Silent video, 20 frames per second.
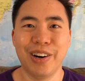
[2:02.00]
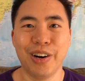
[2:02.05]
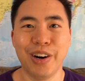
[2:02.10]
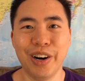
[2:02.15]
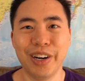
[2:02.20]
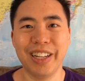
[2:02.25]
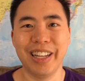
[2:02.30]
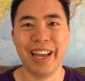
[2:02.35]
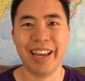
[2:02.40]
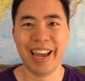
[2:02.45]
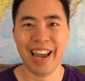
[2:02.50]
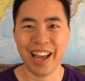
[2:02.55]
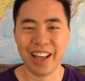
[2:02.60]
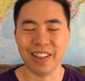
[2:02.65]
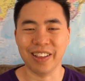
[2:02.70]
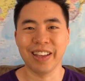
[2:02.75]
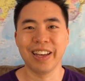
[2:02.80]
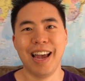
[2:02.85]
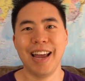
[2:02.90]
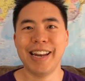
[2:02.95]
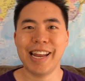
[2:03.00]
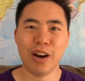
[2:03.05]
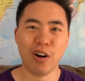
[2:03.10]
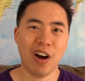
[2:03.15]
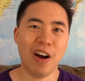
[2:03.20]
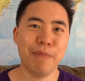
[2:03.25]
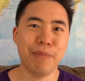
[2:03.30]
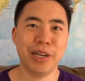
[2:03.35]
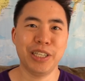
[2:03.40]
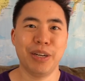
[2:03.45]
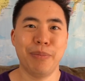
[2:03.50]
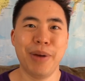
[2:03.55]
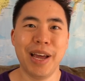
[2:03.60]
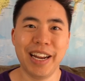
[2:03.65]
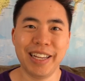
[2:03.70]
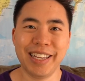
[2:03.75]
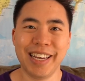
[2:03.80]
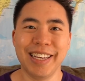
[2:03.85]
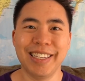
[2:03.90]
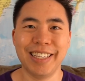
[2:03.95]
hurt like hell. And they don't have much
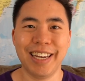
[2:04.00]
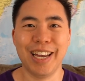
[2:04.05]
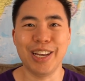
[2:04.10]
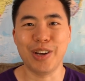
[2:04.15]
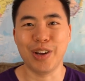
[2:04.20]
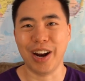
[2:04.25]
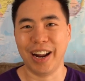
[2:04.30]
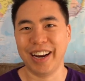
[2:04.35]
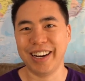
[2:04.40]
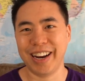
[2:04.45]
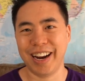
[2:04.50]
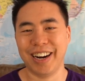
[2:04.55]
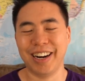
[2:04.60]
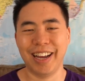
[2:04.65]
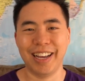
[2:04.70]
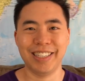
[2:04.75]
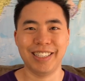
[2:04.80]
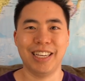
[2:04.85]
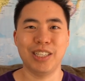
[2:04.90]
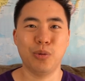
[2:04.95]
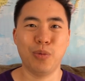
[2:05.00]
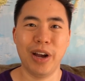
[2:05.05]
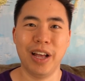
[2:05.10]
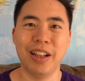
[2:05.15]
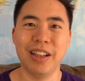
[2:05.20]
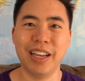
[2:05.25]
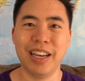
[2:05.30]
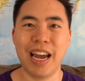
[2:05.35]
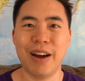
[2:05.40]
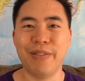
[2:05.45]
amenities in United Airlines as well.